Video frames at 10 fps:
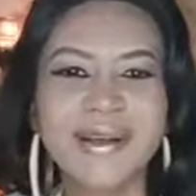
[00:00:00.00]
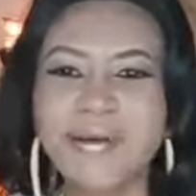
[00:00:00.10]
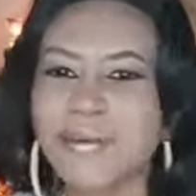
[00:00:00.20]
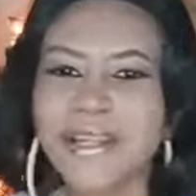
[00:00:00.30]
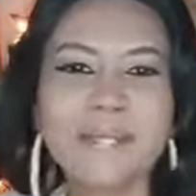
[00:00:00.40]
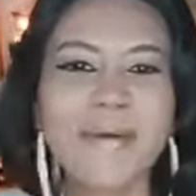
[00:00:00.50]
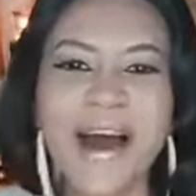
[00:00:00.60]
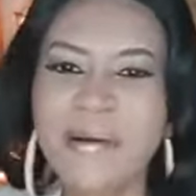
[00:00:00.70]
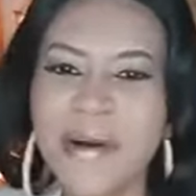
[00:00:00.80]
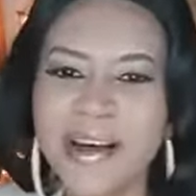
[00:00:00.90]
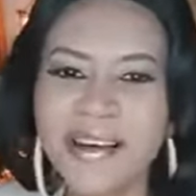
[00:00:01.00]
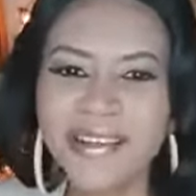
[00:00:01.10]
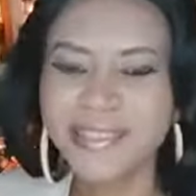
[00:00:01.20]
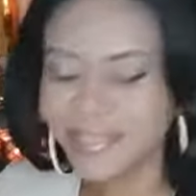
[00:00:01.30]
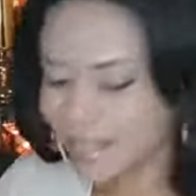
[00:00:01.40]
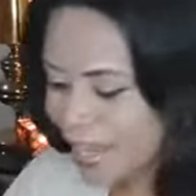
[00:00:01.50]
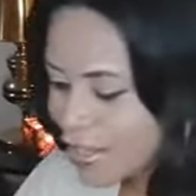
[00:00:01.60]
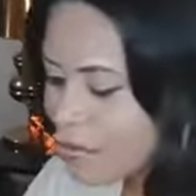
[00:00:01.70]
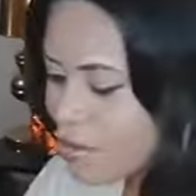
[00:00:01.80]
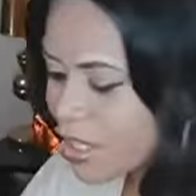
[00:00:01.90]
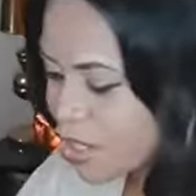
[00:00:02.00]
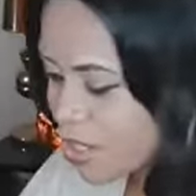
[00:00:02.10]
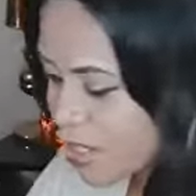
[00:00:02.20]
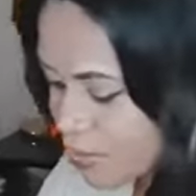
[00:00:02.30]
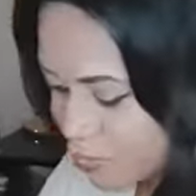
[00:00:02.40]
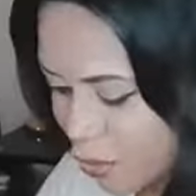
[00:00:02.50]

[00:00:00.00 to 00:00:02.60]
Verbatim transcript: with the power and the richness of the